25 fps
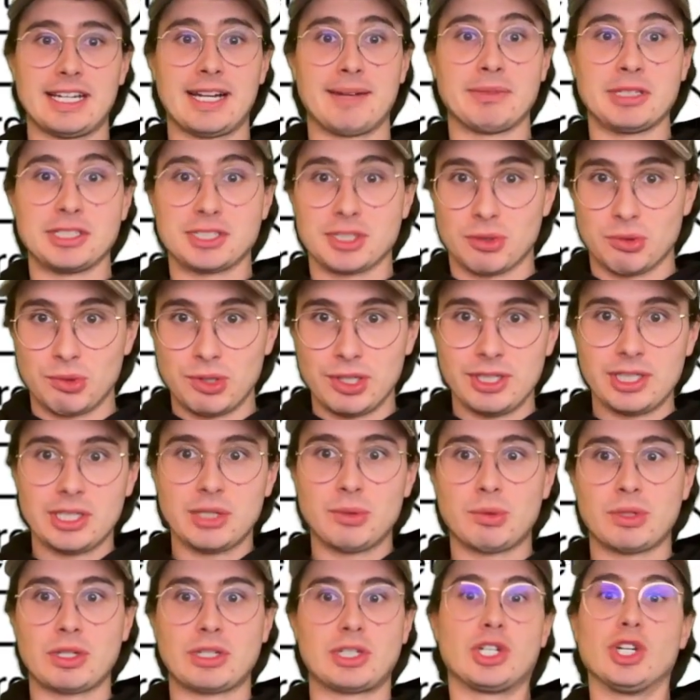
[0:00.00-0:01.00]
Um, these are really
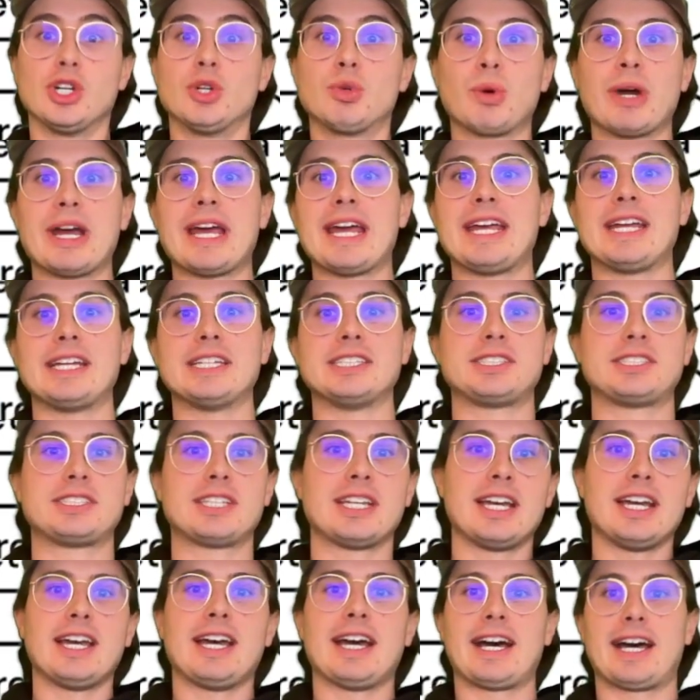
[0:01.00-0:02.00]
good ways,
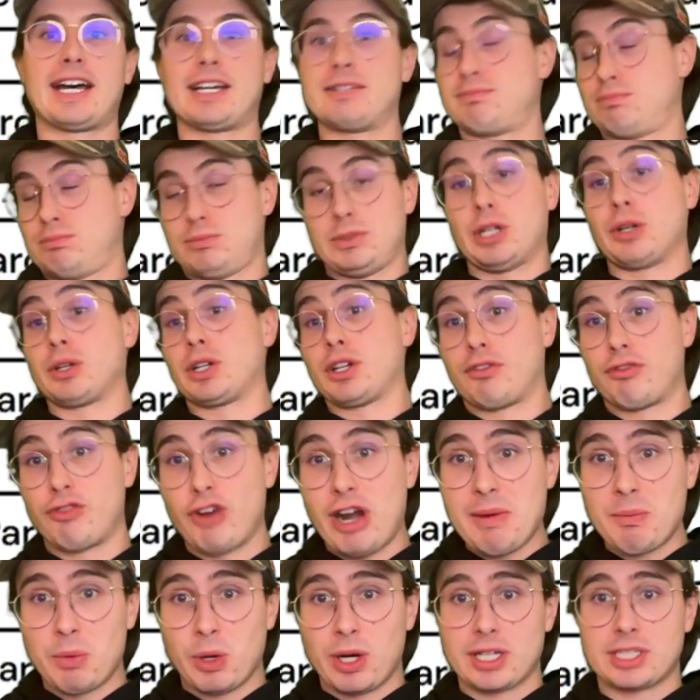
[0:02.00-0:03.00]
uh, you know, good
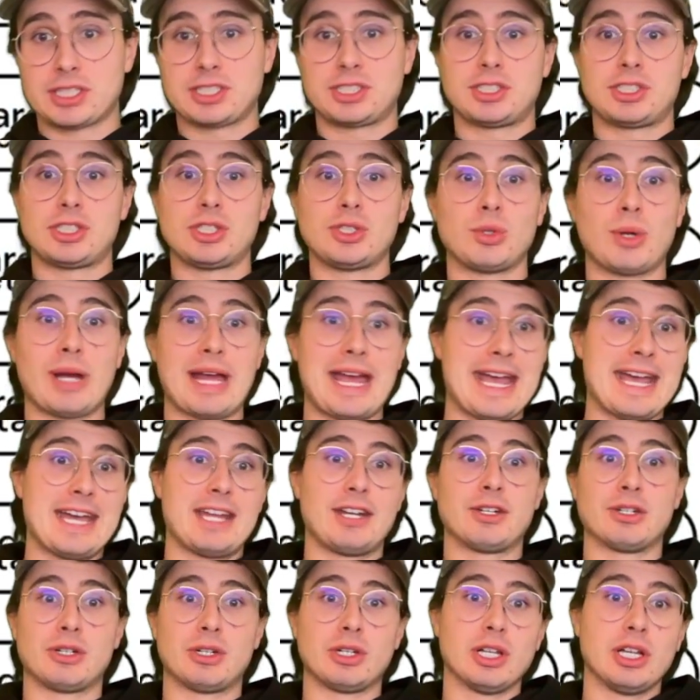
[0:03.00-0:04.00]
frameworks to
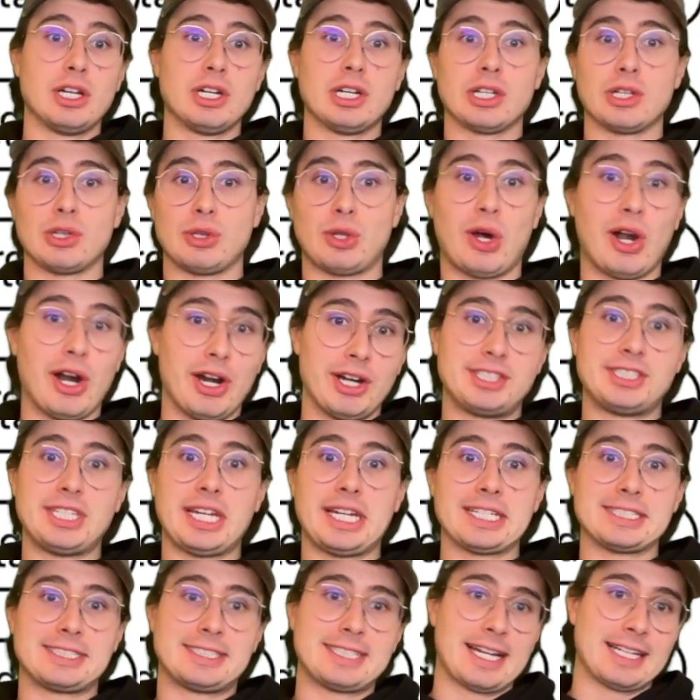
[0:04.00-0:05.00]
handle large
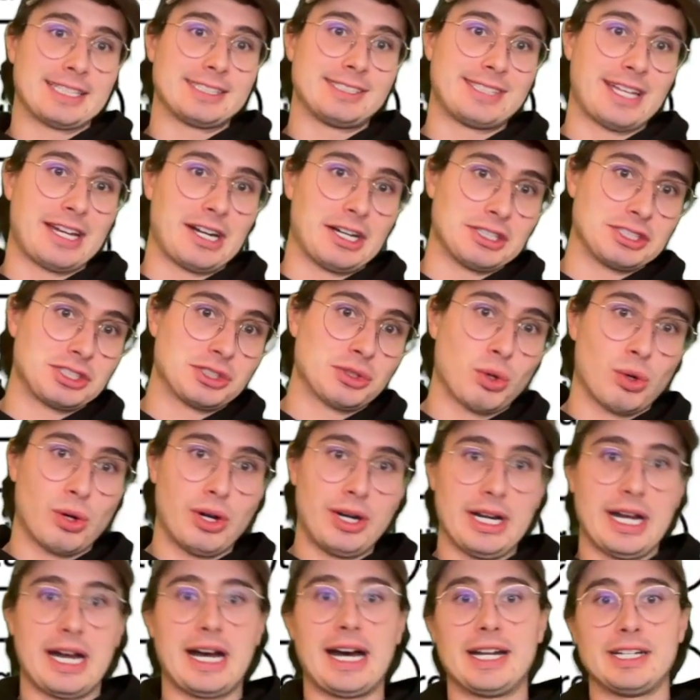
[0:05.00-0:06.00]
data sets that are
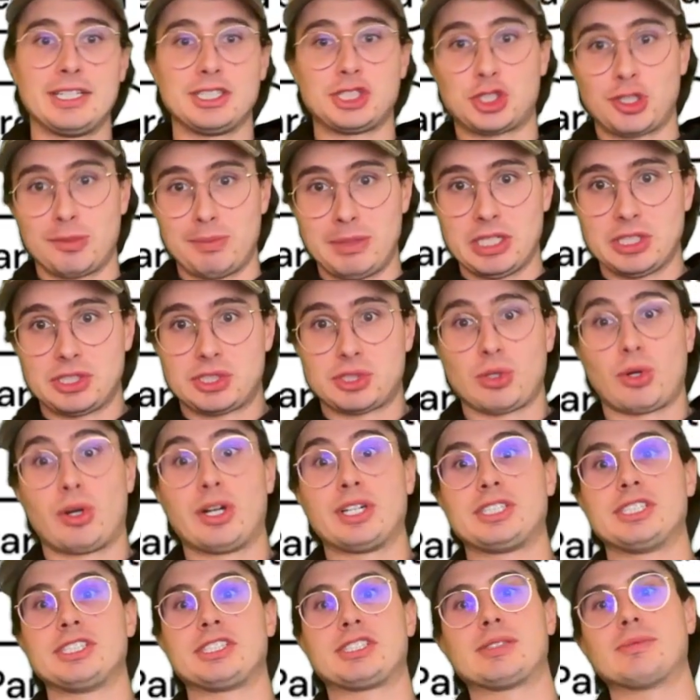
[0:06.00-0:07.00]
stored on distributed
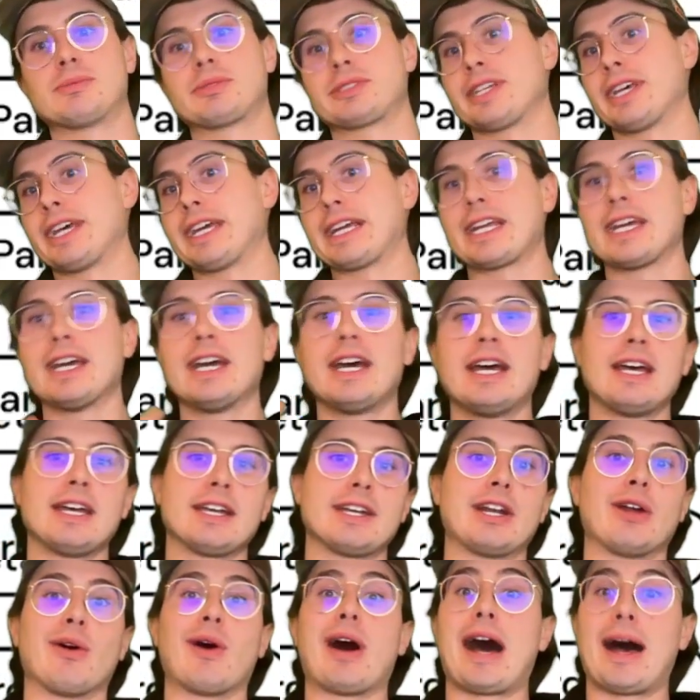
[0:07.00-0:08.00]
storage systems like,
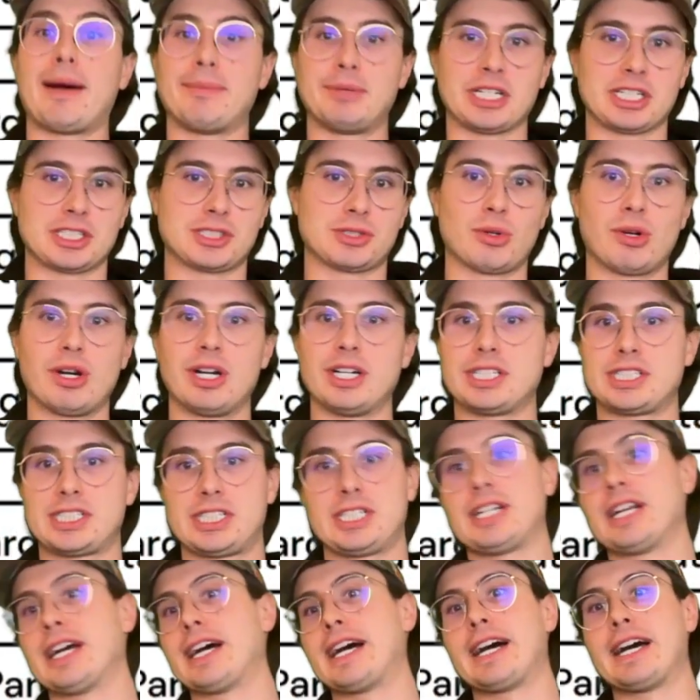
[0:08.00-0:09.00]
you know, object
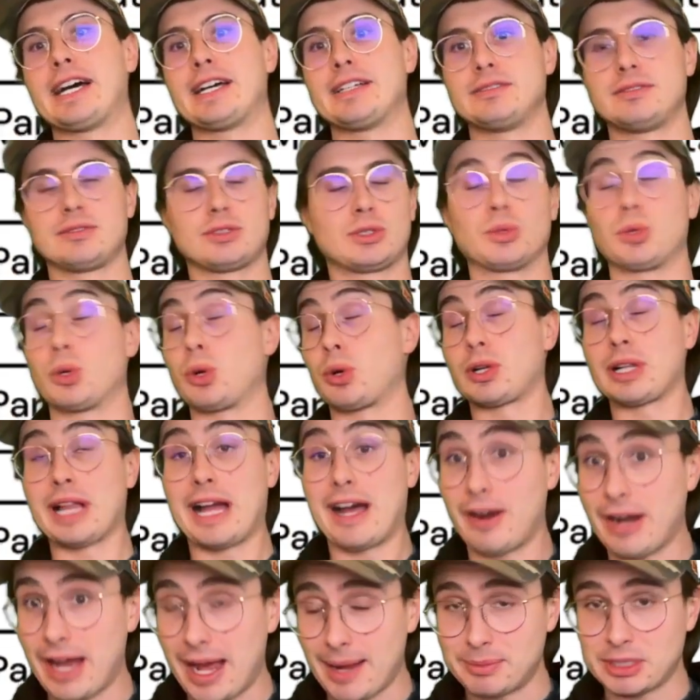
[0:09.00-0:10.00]
storage, uh, Google
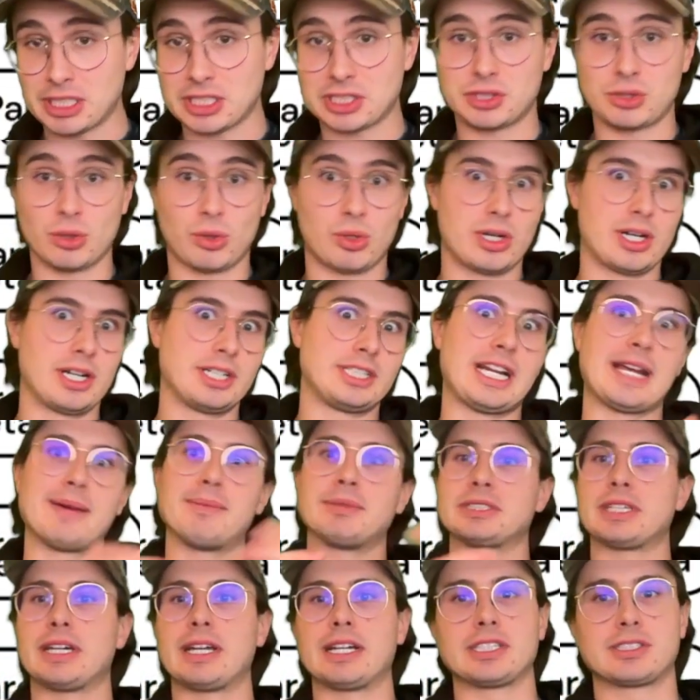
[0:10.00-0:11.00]
Cloud Object Storage,
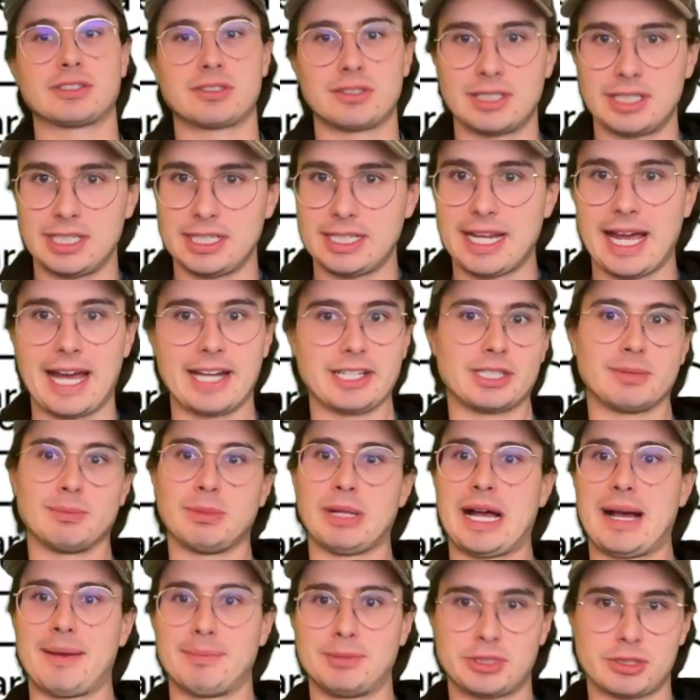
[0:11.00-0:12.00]
Amazon S3, Azure
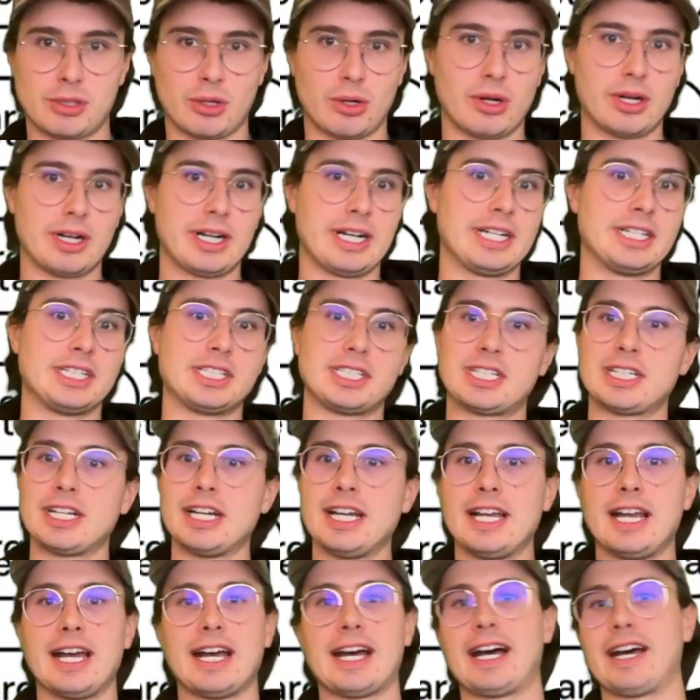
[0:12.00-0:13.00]
Blob Storage,
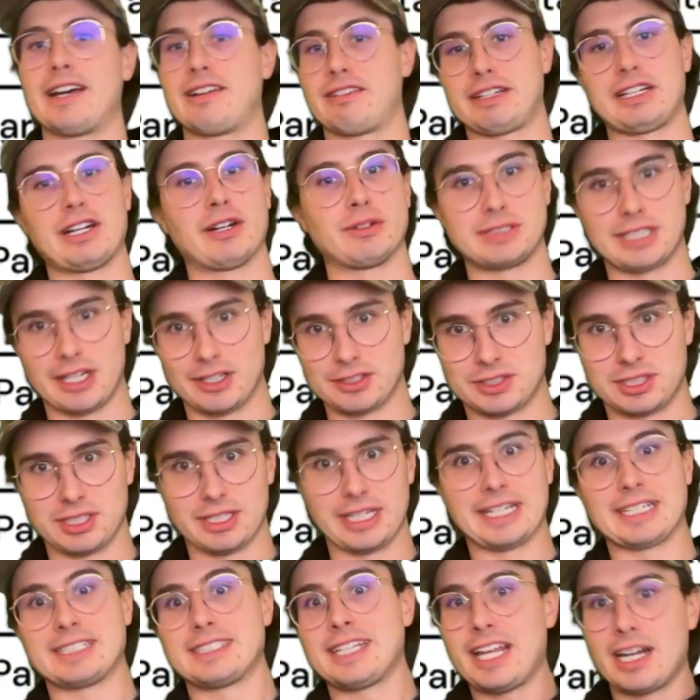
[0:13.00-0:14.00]
uh, you know, Delta
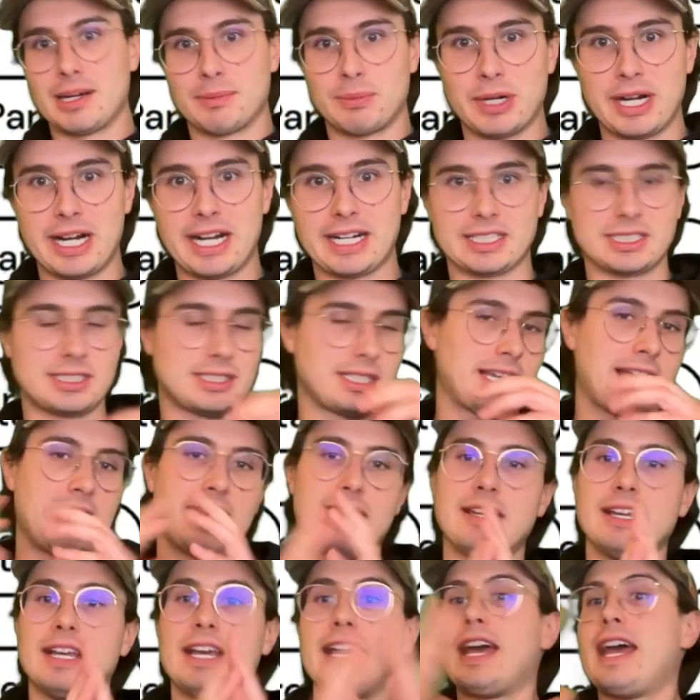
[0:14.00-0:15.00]
Lake Databricks.
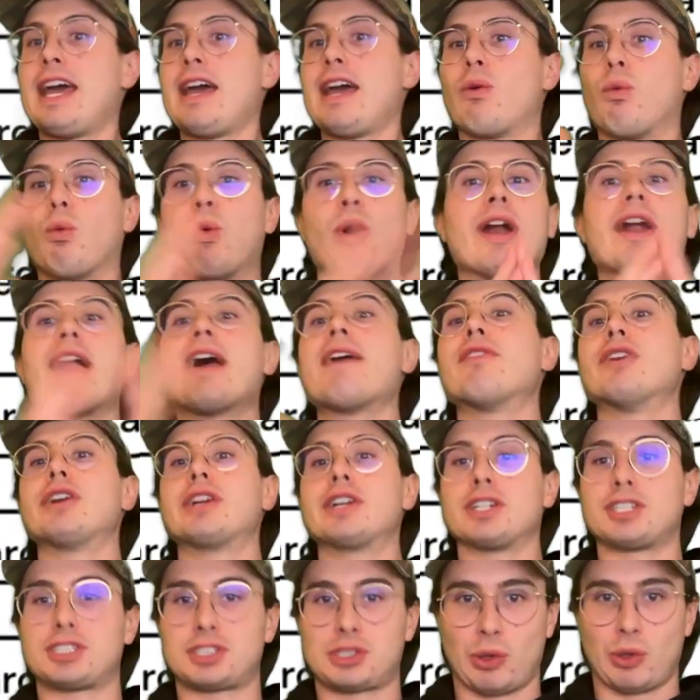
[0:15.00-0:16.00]
It, wherever
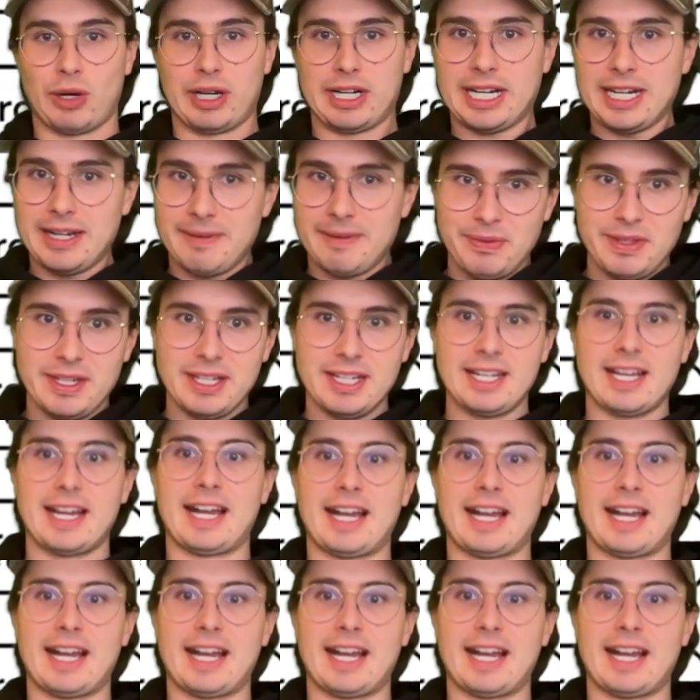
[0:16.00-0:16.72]
you're storing it.